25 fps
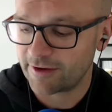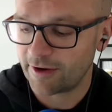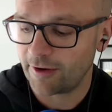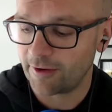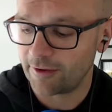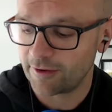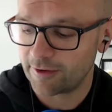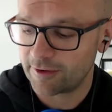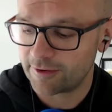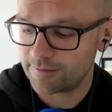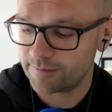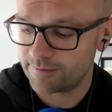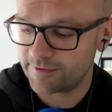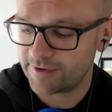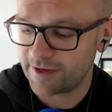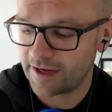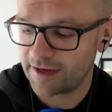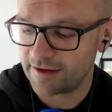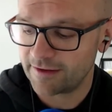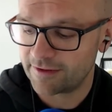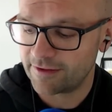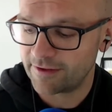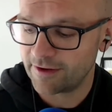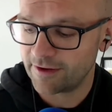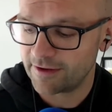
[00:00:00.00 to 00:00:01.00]
Cock
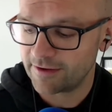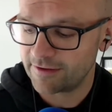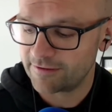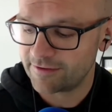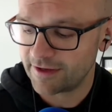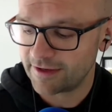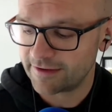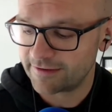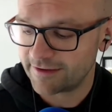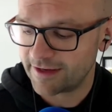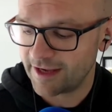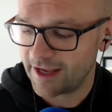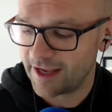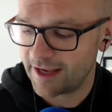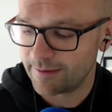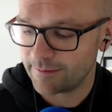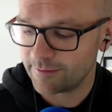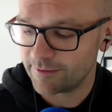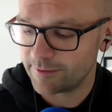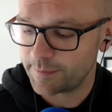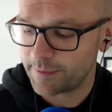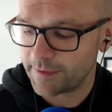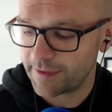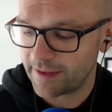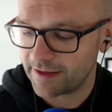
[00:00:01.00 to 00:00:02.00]
started 36
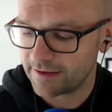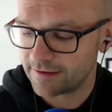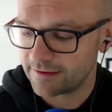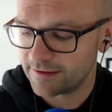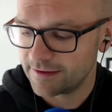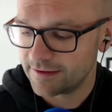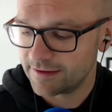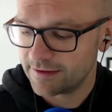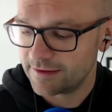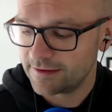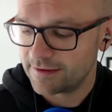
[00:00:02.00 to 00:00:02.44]
games, but then